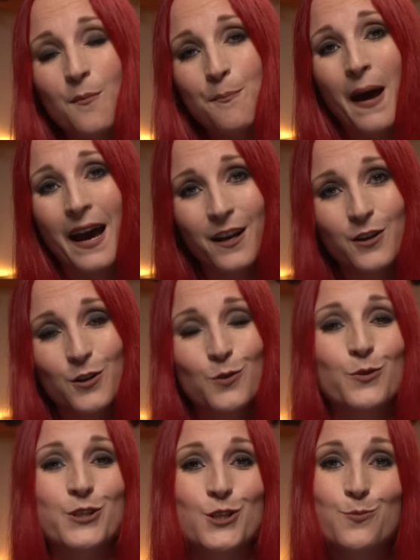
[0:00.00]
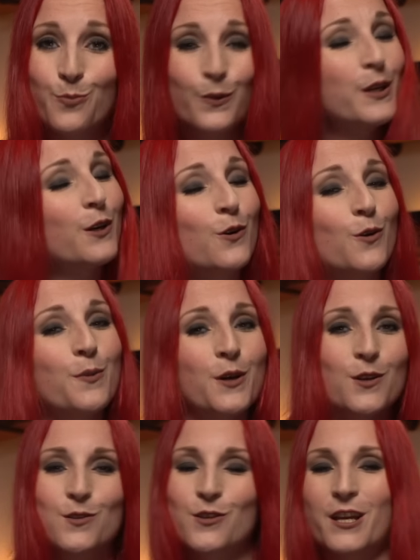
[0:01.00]
pattern, which is pretty cool
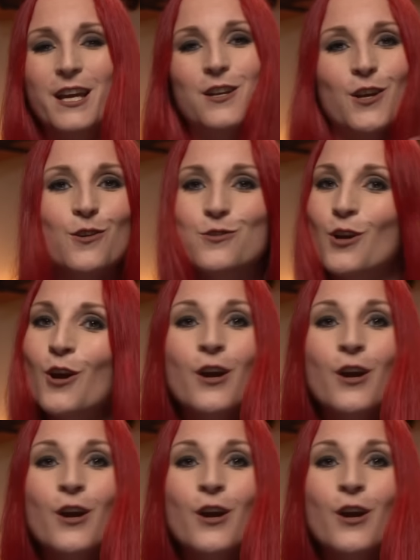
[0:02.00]
because you can use